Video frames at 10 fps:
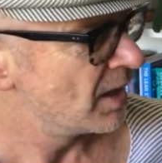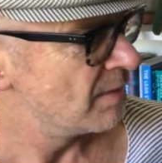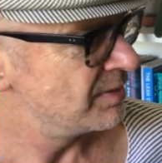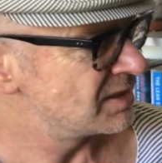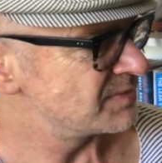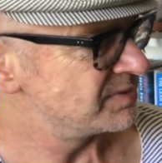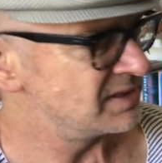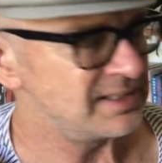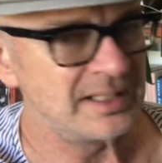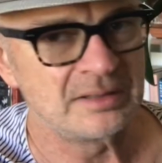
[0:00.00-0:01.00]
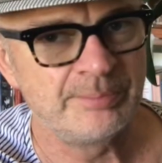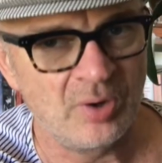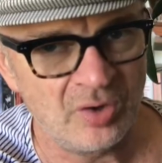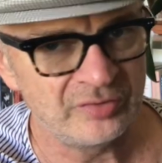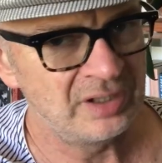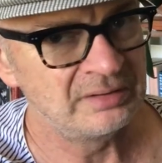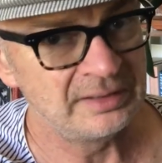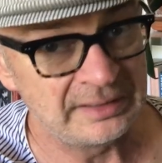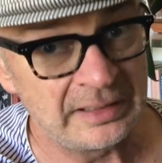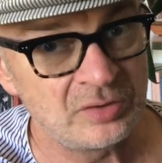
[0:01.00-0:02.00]
because particularly in a pot and
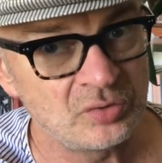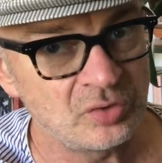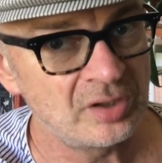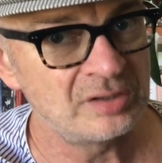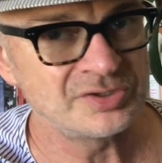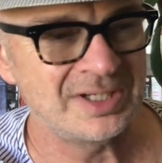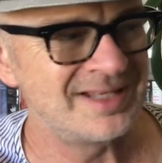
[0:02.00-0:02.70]
in indoor culture